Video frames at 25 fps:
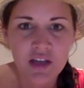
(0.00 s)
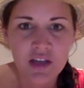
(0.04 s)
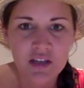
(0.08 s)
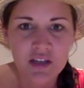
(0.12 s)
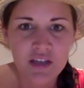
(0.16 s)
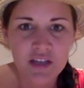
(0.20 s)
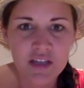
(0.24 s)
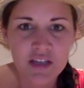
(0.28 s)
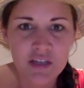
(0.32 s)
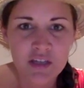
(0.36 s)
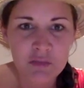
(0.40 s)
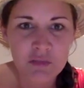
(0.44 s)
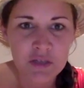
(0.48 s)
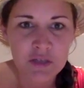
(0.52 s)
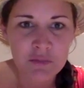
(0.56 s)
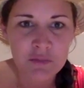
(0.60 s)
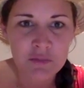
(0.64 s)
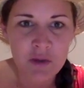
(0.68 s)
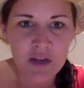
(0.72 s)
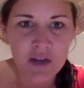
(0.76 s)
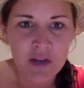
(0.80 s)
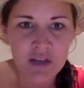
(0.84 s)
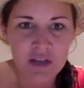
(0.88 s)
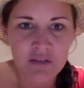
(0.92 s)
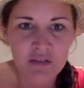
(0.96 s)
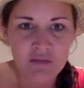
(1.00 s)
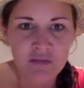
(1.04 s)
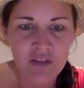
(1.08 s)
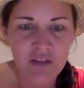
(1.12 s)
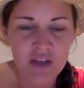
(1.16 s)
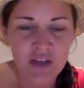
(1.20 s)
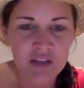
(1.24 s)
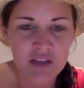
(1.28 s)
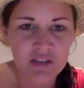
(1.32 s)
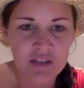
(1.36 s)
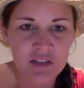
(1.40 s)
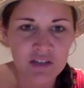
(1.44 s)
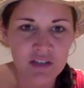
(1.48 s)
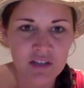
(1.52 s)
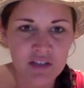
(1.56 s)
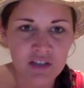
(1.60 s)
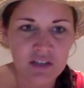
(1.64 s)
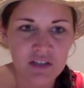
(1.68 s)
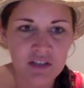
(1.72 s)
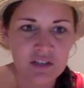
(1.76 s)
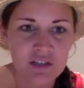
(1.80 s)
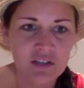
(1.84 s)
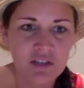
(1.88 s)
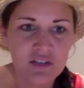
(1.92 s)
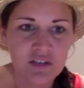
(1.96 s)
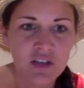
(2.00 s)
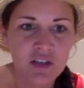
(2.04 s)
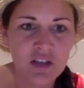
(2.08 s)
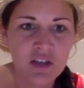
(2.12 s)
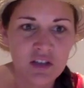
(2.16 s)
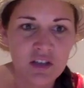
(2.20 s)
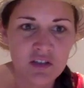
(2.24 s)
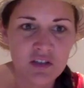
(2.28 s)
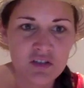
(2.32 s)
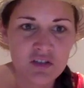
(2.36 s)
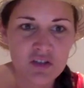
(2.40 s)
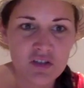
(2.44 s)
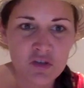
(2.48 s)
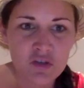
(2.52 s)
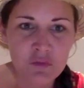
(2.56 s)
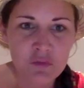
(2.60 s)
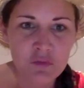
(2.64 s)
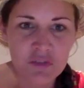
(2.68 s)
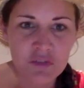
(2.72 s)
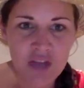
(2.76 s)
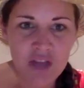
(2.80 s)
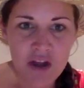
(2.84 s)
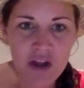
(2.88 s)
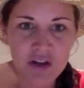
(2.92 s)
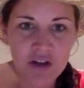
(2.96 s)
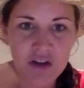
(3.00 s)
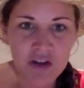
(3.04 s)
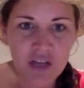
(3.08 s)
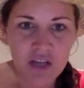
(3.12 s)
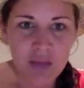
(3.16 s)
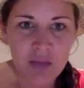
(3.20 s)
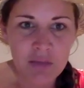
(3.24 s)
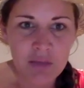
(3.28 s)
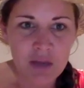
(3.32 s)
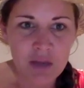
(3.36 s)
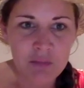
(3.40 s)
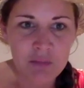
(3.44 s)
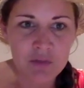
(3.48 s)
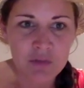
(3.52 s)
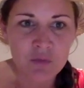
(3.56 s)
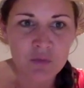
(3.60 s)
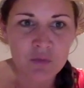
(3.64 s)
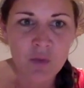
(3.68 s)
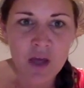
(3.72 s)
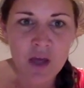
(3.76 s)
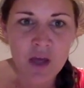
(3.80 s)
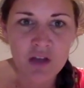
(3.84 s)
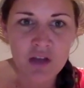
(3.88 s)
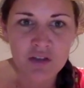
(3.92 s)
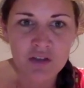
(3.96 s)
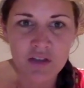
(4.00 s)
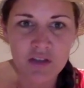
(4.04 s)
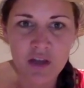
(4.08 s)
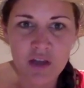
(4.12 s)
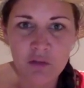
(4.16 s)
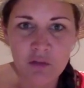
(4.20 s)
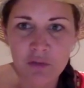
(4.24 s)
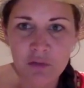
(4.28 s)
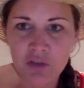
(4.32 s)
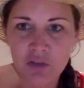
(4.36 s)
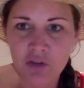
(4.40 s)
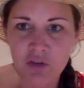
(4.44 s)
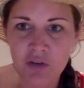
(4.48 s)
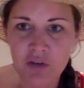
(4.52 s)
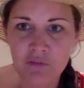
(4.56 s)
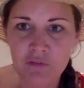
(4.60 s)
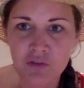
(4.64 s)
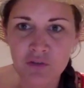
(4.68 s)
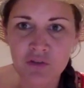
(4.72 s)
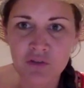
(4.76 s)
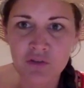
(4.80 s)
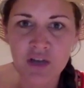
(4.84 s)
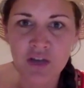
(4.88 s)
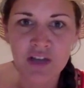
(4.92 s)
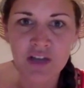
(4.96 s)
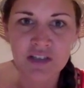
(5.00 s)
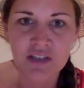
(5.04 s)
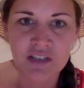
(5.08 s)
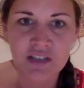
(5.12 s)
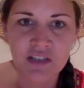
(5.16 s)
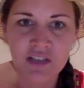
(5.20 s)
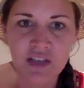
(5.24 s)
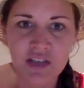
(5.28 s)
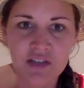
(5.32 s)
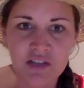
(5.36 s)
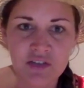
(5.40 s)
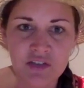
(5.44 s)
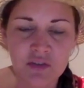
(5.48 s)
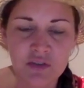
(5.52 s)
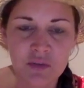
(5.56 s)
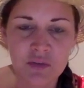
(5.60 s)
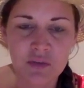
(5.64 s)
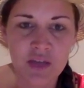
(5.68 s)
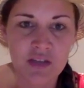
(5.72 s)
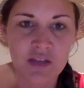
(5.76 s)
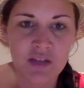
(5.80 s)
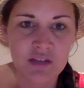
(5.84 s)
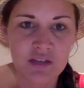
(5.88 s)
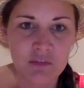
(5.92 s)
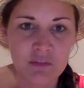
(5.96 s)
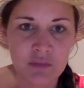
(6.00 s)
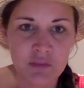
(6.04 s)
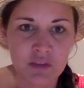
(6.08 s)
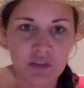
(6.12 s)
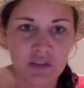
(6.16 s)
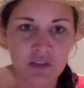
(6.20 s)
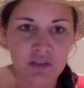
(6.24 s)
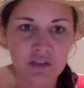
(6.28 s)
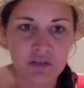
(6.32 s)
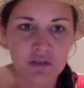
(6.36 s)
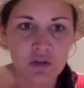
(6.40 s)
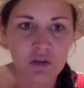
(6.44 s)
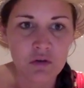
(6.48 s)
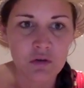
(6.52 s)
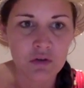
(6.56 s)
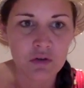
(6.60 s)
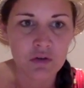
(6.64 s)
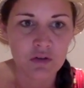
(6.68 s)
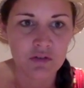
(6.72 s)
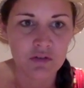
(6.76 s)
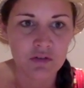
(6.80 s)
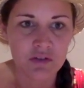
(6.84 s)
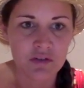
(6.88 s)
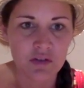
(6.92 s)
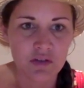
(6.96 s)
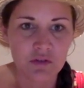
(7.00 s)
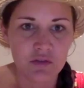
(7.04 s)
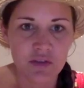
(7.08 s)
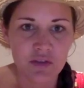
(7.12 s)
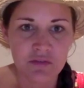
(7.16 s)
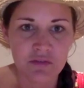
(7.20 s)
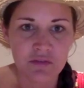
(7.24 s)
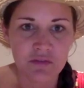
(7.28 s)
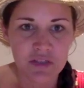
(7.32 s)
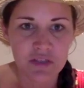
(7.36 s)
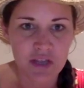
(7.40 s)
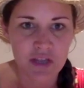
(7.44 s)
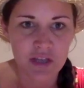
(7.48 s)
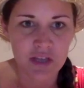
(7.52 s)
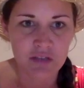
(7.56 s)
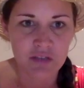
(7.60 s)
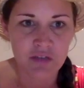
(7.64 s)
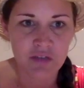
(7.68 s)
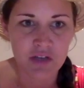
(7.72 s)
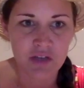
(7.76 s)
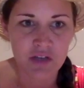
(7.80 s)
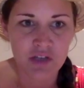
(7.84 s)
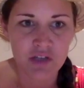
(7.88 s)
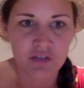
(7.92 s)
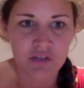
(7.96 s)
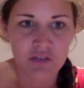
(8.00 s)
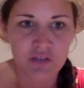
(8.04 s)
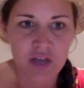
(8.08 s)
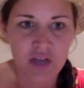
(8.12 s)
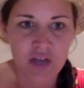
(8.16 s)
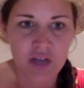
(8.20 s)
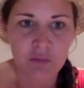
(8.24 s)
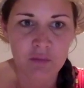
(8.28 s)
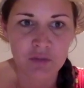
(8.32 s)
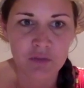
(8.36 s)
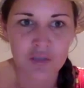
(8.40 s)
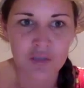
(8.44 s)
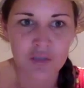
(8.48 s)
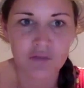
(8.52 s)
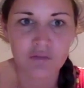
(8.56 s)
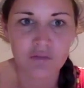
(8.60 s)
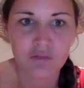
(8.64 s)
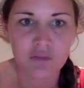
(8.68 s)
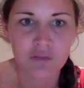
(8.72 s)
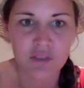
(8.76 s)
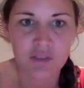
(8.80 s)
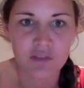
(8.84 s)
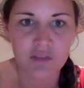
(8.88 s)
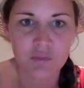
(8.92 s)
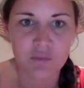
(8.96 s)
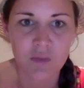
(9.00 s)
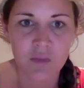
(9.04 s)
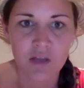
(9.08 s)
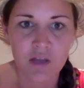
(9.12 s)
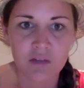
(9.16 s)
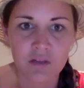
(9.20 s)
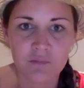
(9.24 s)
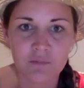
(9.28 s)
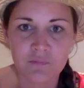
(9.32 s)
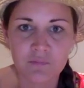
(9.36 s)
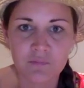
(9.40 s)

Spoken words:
get to Beachbody events. And there's a Super Saturday coming up as well, so that would be great for you guys to get to, and that's something that's local, so definitely take advantage of that opportunity as well.